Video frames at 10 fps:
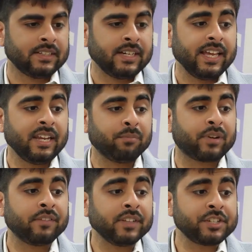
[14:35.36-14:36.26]
In
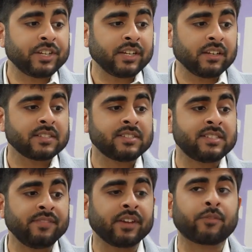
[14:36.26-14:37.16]
privileging
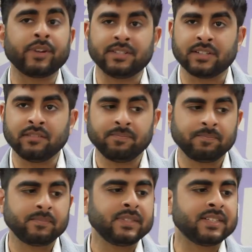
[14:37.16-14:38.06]
civic reason
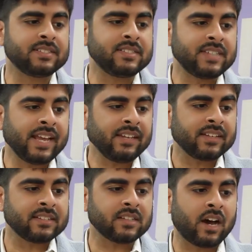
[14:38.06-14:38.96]
the state
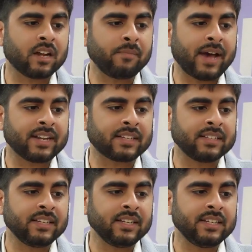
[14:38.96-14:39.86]
is
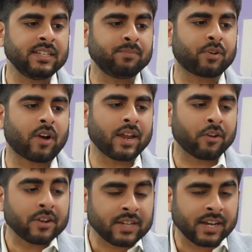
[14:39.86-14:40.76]
automatically
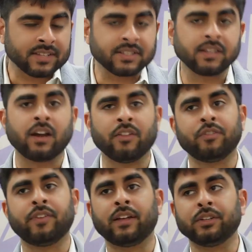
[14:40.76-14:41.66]
deprioritizing other
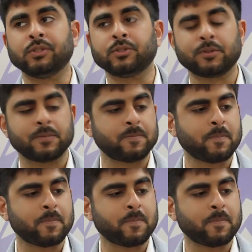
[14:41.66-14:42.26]
values.